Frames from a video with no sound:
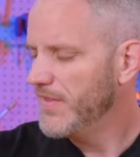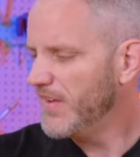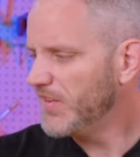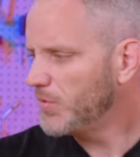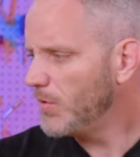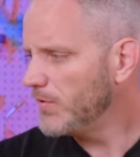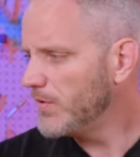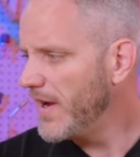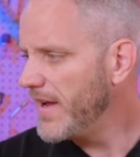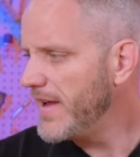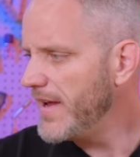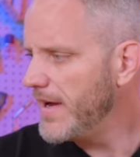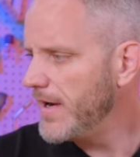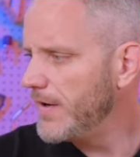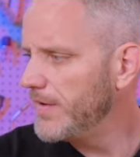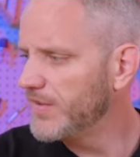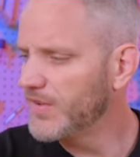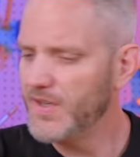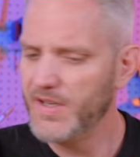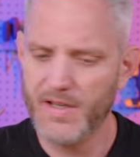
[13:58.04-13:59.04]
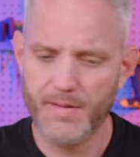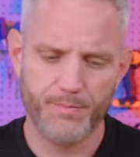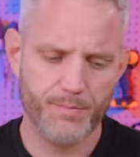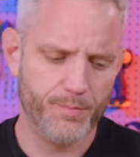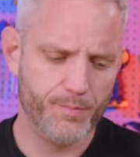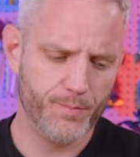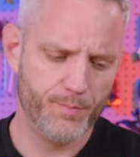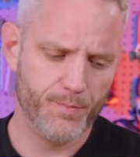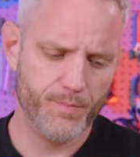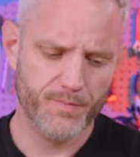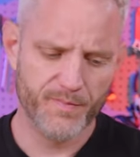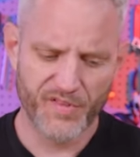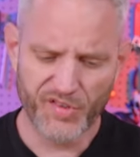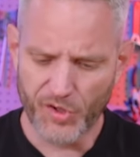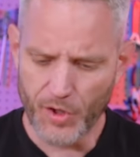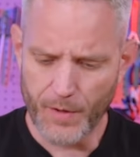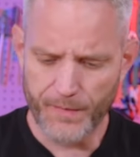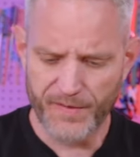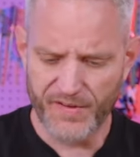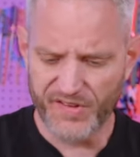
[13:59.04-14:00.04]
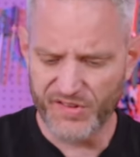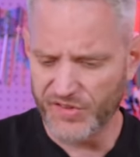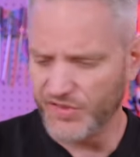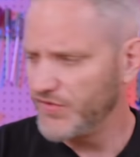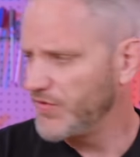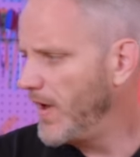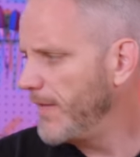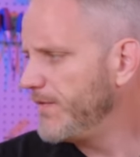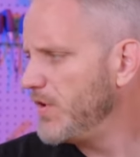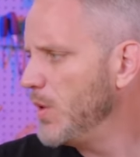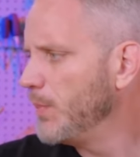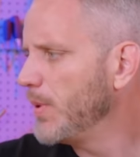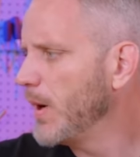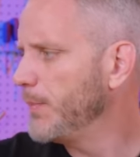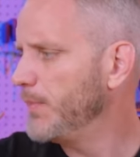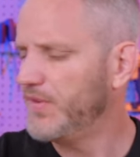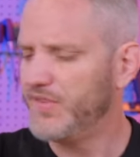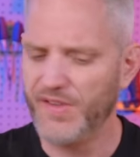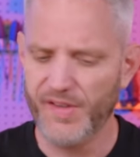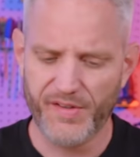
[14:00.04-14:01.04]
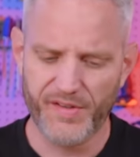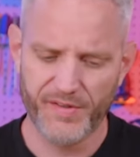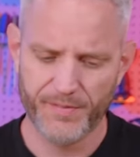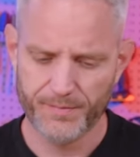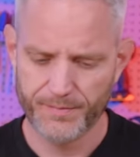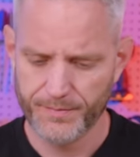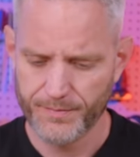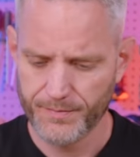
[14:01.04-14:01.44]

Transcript: This one right here is gonna serve a few purposes.